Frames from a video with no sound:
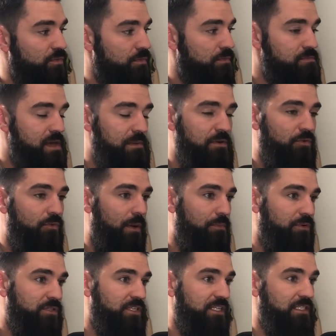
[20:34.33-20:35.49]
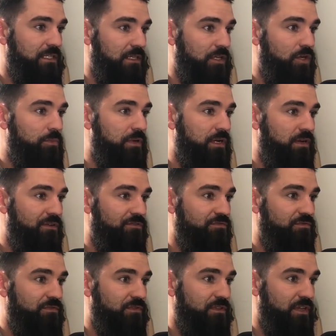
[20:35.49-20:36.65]
maybe represents a little bit
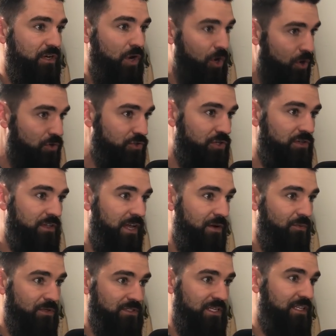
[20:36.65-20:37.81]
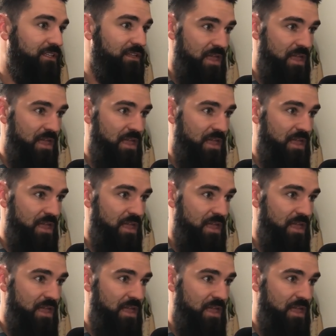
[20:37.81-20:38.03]
of the culture that was at,